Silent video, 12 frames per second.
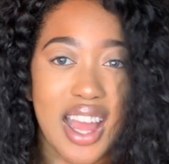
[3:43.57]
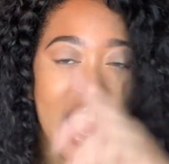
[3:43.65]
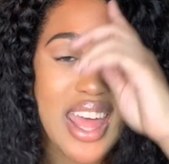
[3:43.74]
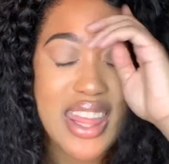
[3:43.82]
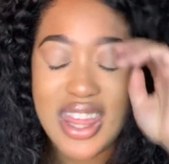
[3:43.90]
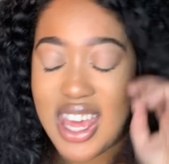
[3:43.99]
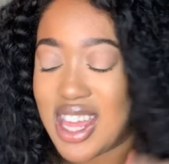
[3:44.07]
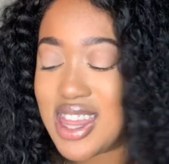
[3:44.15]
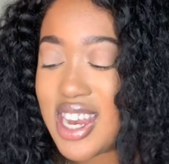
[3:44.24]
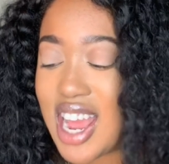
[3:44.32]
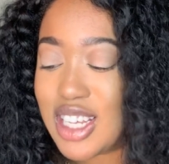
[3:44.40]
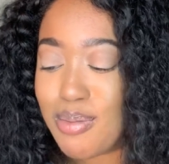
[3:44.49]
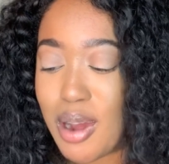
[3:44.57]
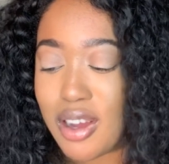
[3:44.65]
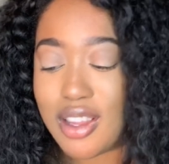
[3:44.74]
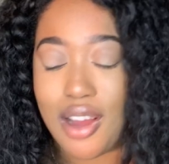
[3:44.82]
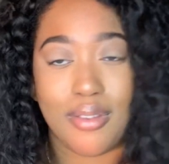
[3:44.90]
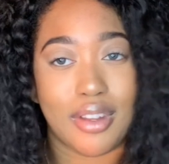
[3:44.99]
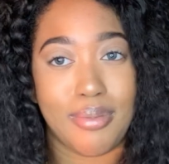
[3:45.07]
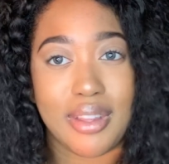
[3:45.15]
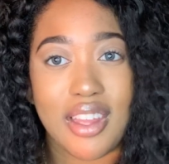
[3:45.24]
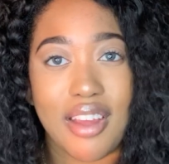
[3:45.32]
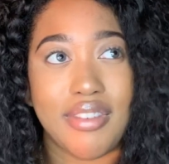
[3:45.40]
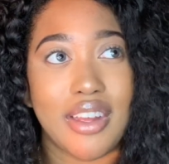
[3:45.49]
And then the next product that I've really been
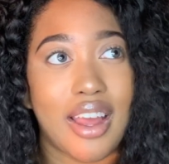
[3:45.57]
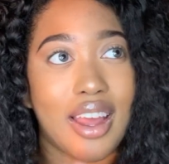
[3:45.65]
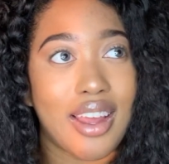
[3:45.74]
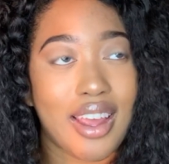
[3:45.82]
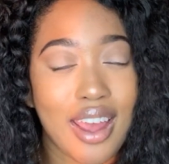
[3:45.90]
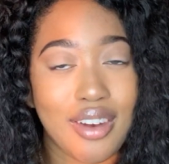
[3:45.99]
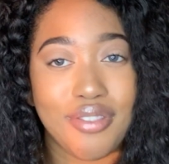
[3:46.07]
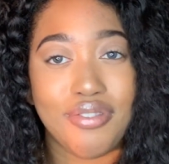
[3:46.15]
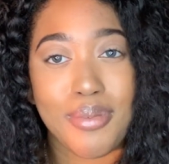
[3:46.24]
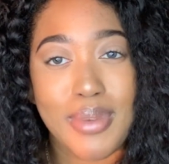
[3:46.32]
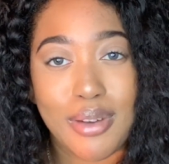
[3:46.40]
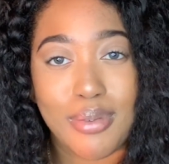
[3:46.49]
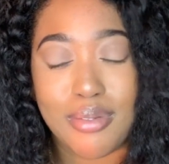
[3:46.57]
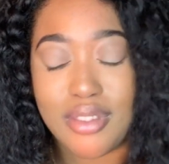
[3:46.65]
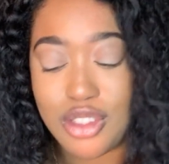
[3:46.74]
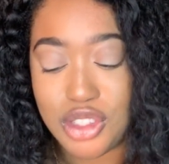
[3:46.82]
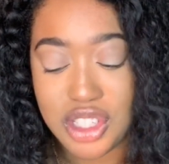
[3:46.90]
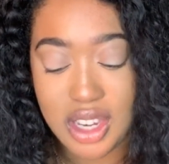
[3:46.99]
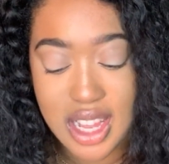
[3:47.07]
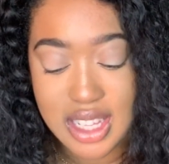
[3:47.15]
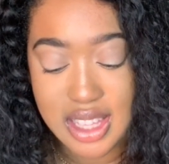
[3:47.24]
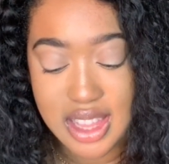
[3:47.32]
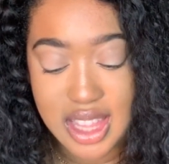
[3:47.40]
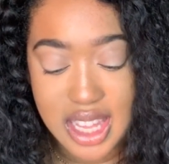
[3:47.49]
loving, again, from Makeup Revolution, is
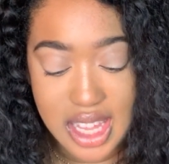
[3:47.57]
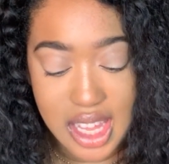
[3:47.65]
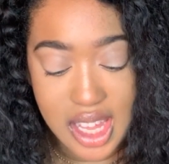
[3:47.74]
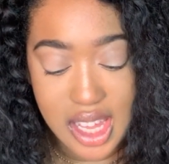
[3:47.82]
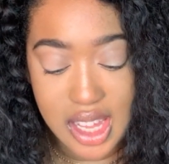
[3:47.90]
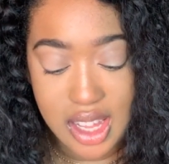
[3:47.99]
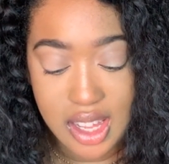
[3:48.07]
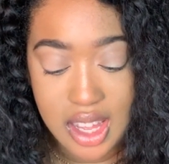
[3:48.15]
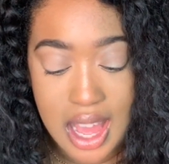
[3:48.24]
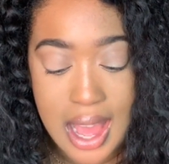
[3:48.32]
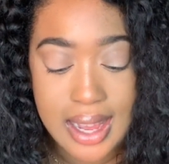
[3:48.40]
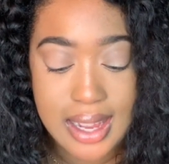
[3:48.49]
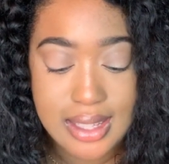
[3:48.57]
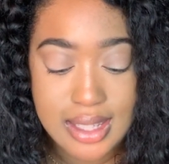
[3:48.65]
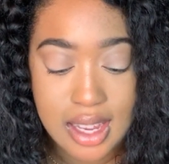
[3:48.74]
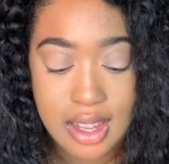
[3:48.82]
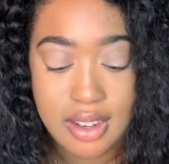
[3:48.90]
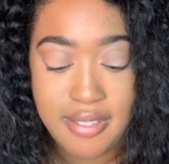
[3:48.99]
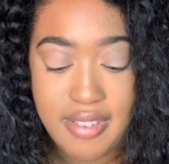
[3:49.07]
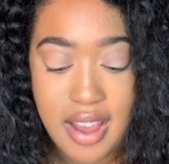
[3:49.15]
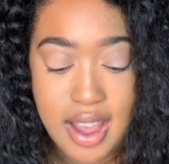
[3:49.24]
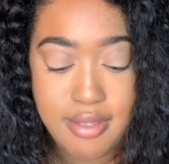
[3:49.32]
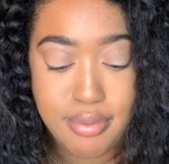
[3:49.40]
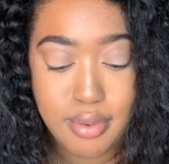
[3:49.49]
the Conceal and
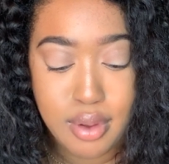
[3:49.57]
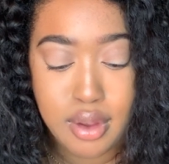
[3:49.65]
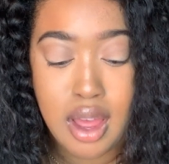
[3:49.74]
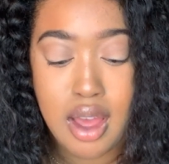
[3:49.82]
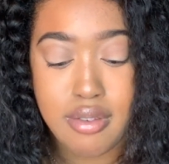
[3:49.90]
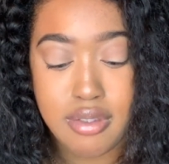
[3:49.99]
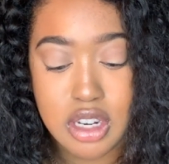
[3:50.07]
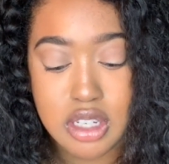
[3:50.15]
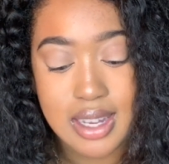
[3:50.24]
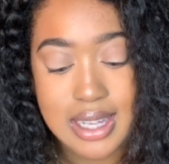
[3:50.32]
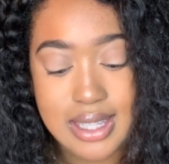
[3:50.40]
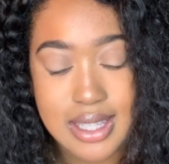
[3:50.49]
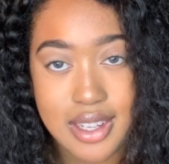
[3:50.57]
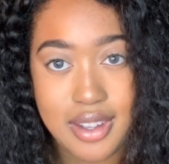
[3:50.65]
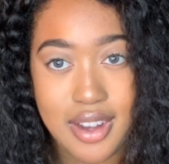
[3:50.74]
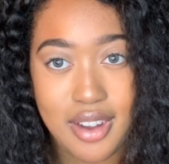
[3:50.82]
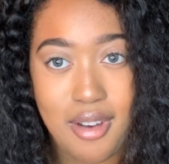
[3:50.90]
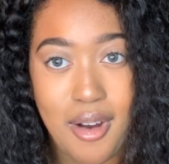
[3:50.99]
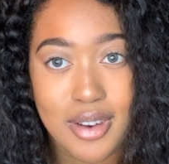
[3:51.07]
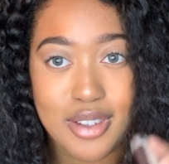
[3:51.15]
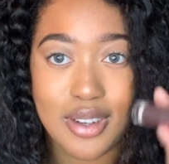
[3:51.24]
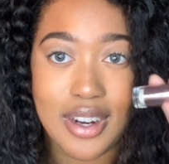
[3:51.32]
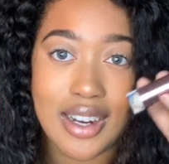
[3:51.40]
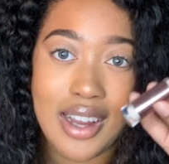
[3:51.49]
Define Full Coverage Conceal and
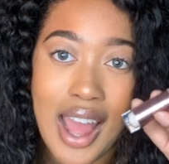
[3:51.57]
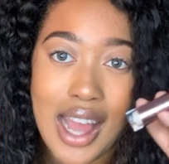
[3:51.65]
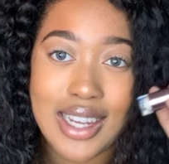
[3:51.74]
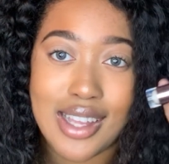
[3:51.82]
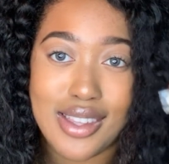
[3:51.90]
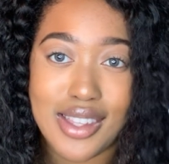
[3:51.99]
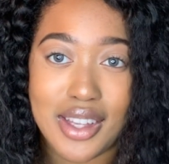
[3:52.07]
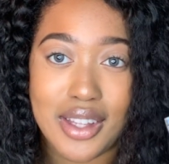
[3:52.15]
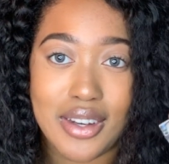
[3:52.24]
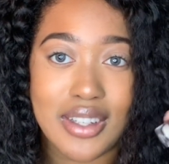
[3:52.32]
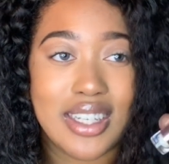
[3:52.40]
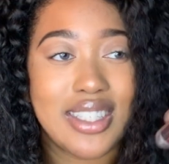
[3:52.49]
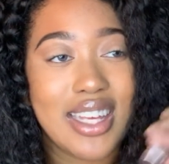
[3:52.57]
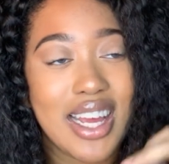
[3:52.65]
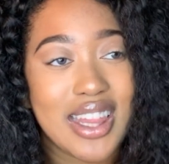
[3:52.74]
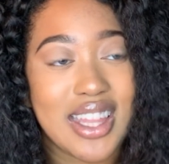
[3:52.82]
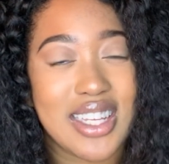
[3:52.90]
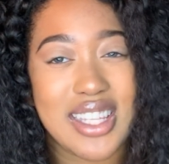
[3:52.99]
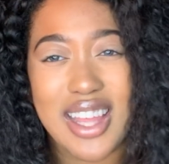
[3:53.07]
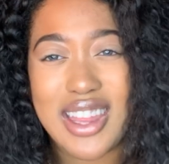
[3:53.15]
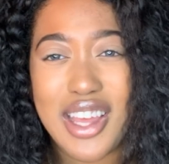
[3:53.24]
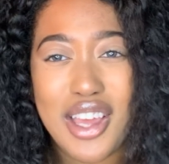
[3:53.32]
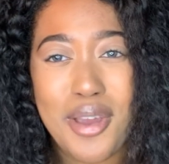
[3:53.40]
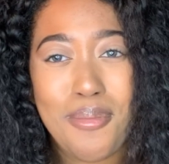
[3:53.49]
Contour Concealer. It looks like this. I
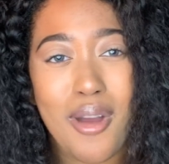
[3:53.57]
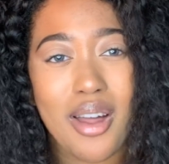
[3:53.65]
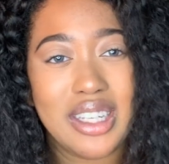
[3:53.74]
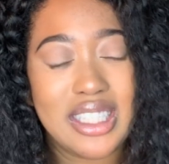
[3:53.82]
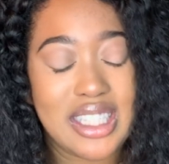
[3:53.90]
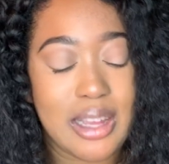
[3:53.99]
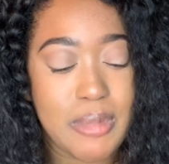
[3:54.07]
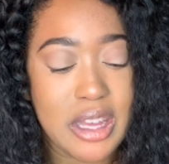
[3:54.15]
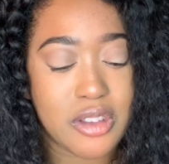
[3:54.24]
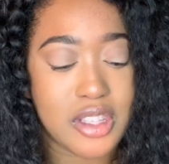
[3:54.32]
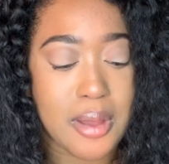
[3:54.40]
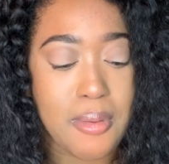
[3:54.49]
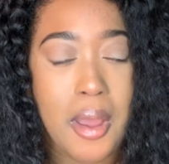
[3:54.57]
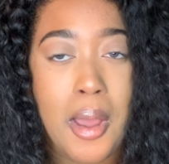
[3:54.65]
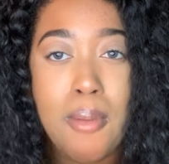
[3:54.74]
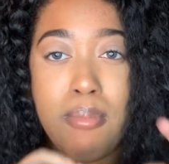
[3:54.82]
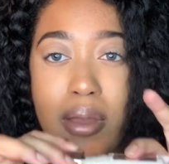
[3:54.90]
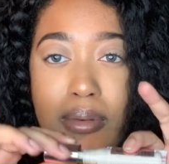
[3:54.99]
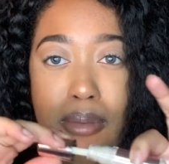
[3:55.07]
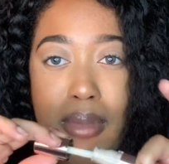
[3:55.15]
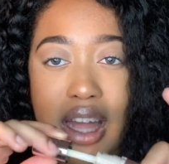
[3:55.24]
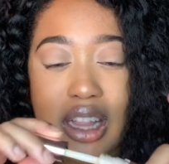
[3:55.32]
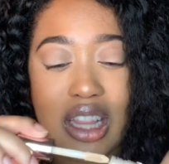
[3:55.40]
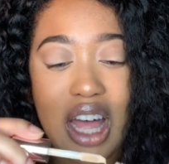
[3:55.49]
think you probably seen me use it maybe in my
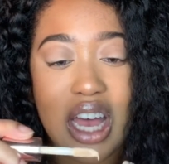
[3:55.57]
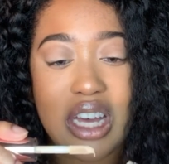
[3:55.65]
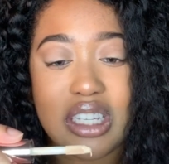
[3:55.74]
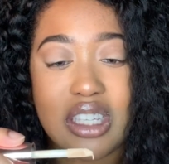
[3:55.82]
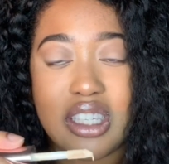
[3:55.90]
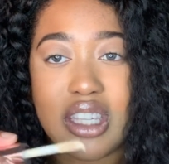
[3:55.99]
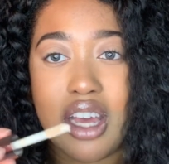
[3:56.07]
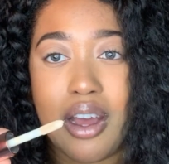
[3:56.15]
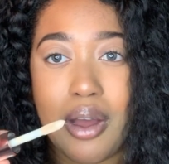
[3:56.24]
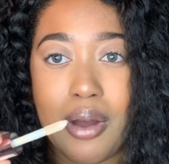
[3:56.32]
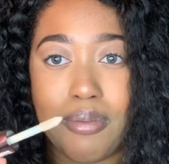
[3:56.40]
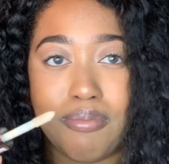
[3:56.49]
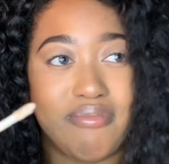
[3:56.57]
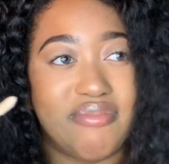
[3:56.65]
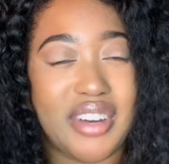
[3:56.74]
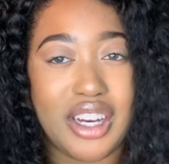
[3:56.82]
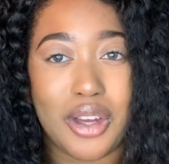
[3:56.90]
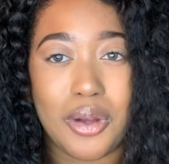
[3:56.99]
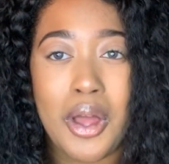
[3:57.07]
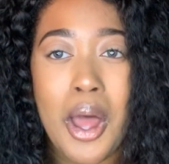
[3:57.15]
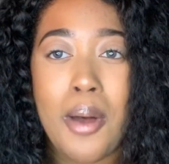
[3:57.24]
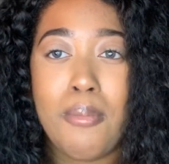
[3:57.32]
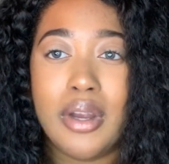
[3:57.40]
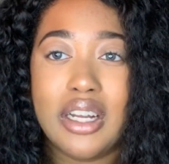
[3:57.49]
last video,
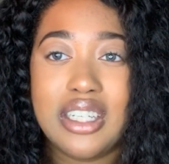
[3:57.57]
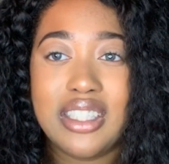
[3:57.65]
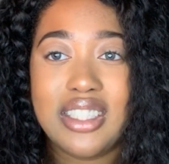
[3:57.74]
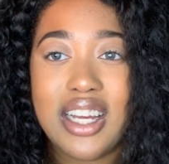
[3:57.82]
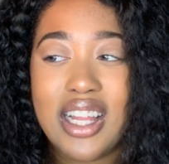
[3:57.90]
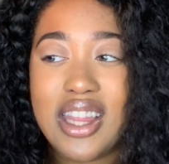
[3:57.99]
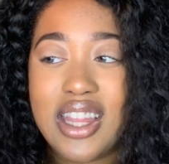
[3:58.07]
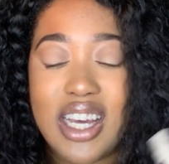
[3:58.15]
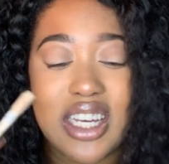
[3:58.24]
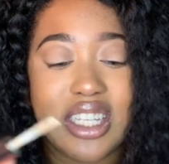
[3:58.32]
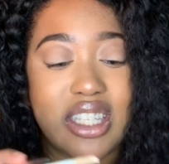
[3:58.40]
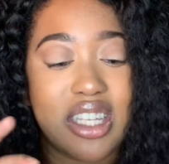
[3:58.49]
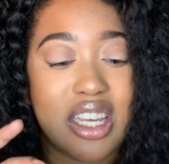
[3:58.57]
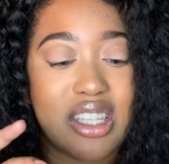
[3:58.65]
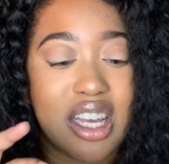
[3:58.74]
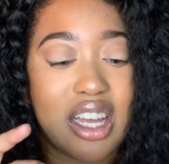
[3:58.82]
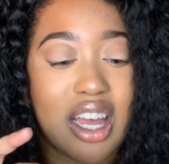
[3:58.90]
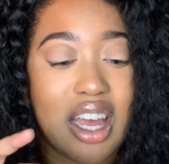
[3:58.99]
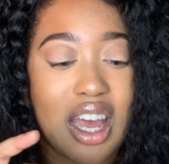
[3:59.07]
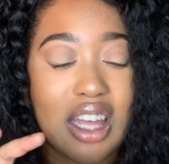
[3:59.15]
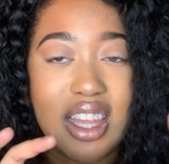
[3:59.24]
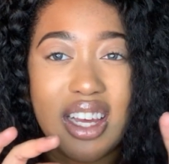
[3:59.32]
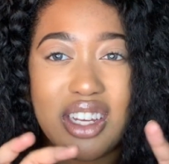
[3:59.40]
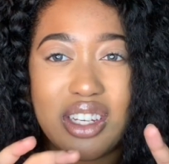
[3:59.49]
but it looks like this. It's like I
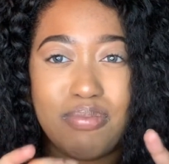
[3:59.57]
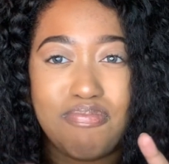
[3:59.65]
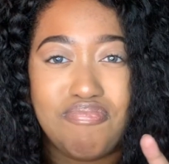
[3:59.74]
think a